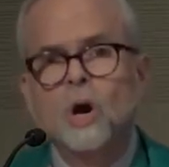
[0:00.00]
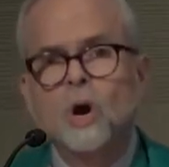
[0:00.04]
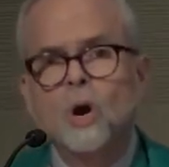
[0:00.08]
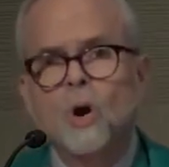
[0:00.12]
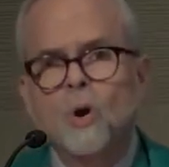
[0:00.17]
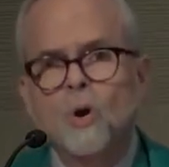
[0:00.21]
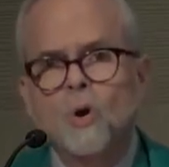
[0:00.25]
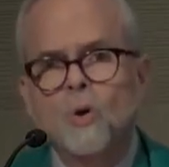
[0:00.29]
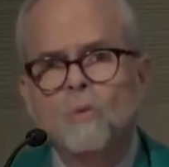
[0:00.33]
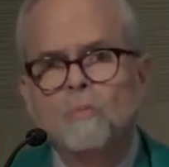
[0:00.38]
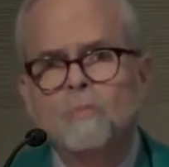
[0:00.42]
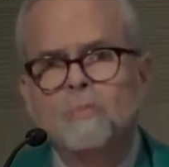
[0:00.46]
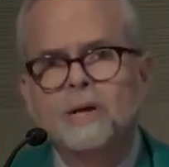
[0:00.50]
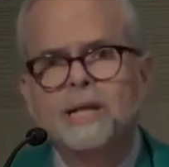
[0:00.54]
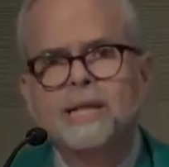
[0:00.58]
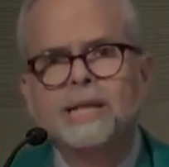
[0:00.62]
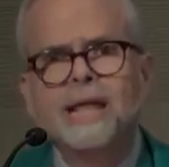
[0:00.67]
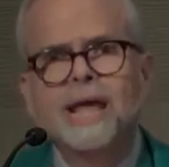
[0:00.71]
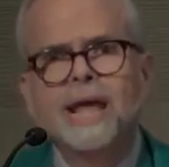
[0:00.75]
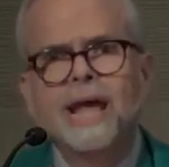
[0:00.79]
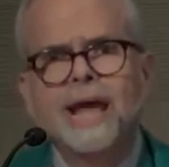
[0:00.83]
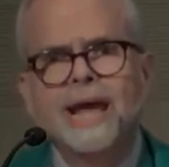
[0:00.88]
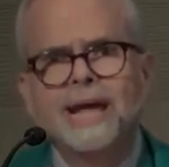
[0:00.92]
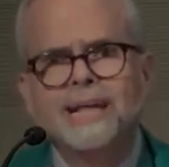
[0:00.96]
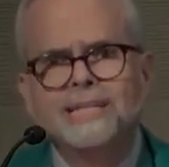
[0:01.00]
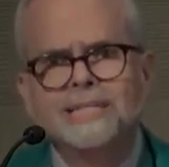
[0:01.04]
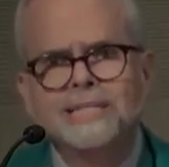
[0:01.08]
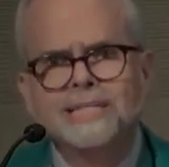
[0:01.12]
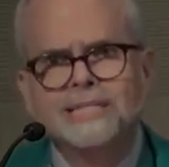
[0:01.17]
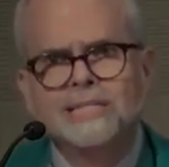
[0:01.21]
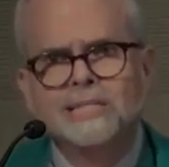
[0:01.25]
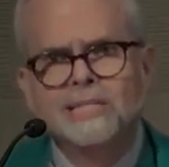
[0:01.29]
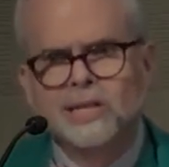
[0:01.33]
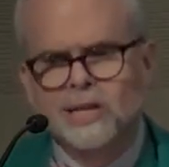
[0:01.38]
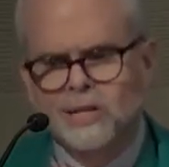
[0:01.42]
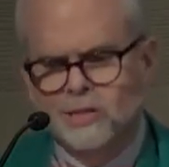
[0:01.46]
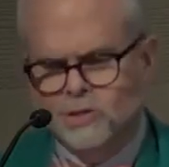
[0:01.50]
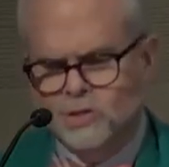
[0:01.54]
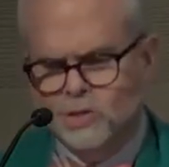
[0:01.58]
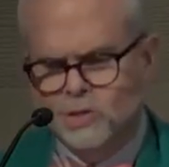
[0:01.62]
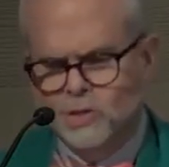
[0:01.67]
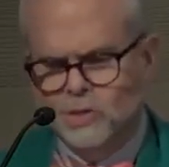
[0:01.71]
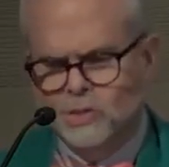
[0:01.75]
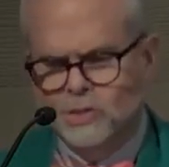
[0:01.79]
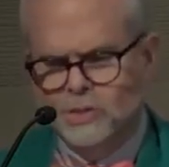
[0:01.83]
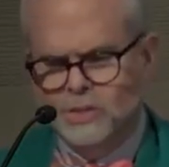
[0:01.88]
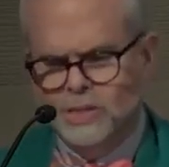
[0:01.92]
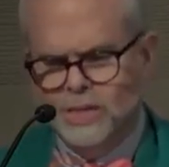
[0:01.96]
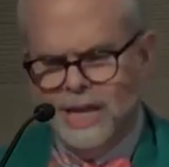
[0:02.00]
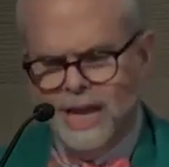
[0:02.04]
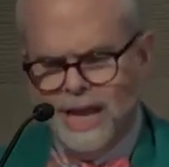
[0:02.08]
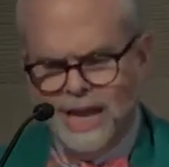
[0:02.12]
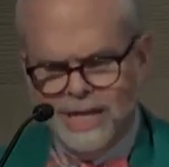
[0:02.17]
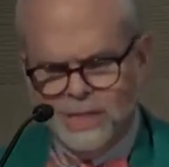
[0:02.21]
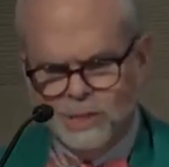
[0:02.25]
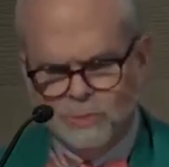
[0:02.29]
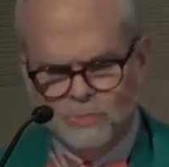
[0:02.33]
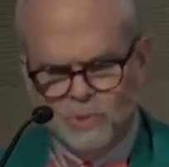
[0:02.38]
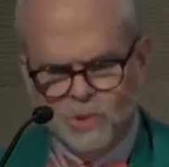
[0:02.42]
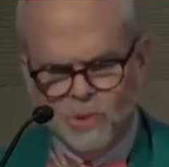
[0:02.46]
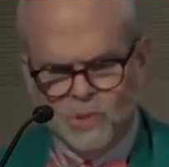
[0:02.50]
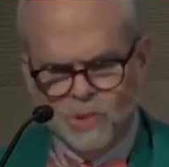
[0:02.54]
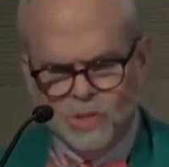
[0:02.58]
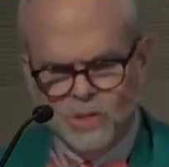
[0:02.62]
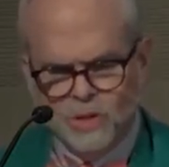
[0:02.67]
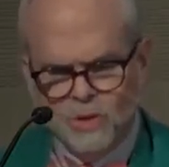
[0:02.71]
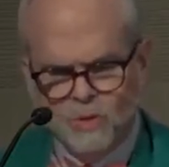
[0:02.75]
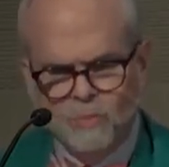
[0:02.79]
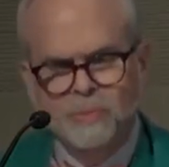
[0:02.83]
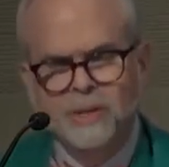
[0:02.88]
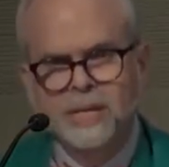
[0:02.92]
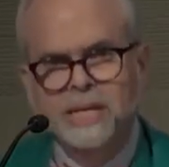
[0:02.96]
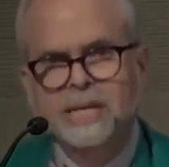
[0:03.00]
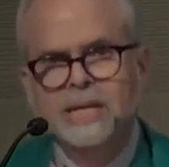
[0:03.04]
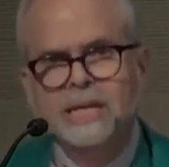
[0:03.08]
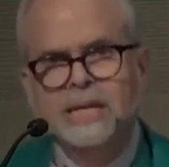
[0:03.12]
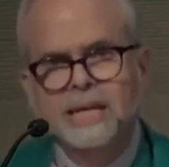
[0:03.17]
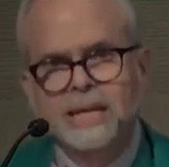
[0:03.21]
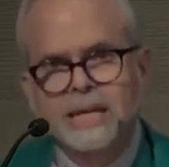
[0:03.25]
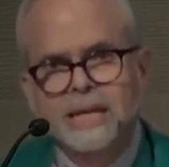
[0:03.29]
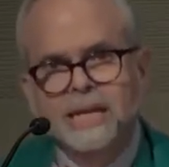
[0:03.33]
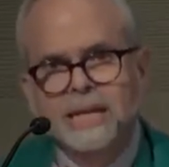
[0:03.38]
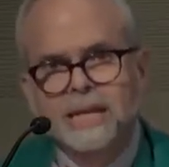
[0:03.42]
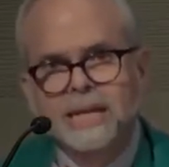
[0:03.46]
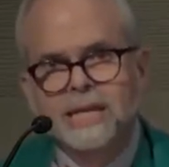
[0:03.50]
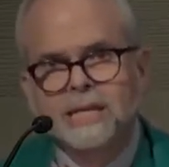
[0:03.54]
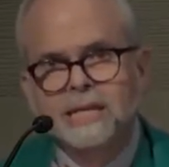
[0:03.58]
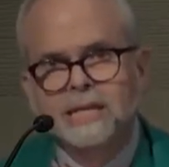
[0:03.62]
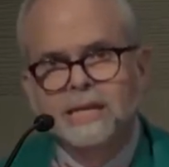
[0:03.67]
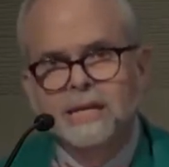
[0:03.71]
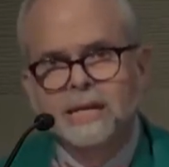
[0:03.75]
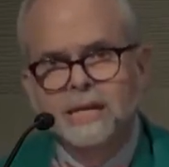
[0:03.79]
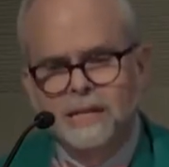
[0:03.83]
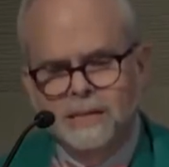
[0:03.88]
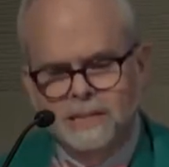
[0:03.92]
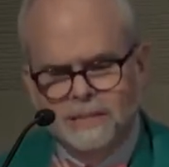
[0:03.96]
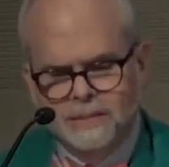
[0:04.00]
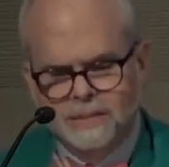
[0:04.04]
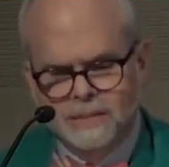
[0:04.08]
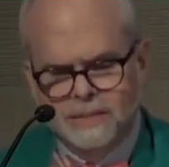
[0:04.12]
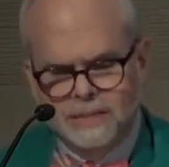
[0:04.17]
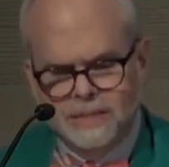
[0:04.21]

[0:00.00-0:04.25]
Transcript: open and intentional, has broken open in India,